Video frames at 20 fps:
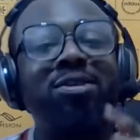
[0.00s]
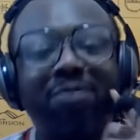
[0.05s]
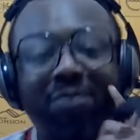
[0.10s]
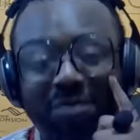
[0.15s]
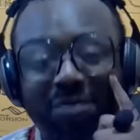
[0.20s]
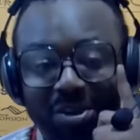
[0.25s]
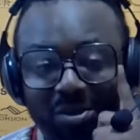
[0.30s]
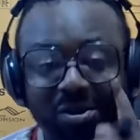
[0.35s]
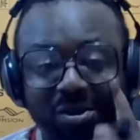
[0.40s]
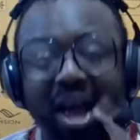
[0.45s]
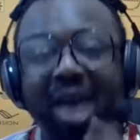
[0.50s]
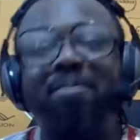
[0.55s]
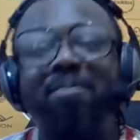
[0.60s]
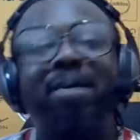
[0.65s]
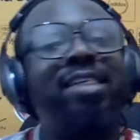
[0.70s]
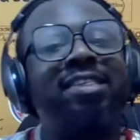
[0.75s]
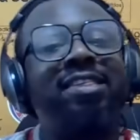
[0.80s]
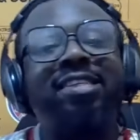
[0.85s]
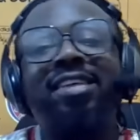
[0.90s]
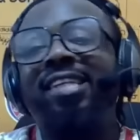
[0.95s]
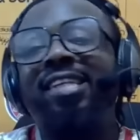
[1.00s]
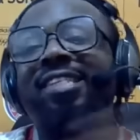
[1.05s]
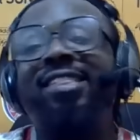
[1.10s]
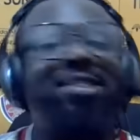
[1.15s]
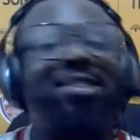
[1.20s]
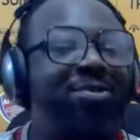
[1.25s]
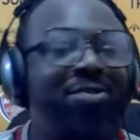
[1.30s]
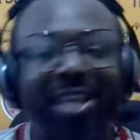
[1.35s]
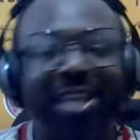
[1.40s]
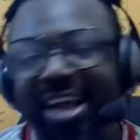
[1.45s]
is free. You can imagine
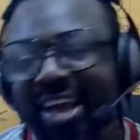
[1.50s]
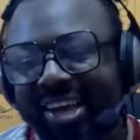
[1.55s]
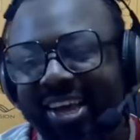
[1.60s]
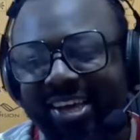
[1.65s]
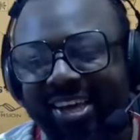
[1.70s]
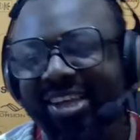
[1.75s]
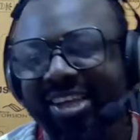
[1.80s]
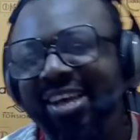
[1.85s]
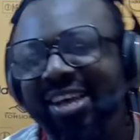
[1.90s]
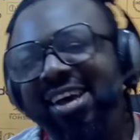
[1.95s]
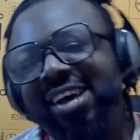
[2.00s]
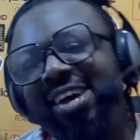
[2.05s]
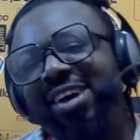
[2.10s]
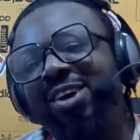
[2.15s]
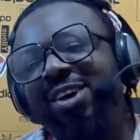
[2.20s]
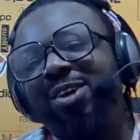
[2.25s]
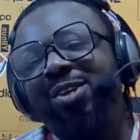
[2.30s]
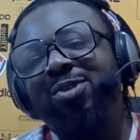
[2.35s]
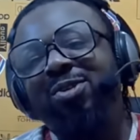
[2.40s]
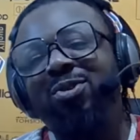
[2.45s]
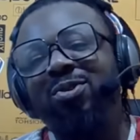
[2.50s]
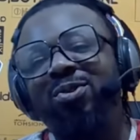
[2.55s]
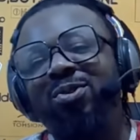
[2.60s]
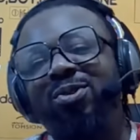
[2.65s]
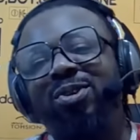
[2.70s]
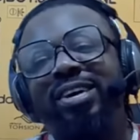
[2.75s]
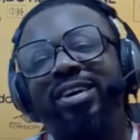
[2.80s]
anything you like. So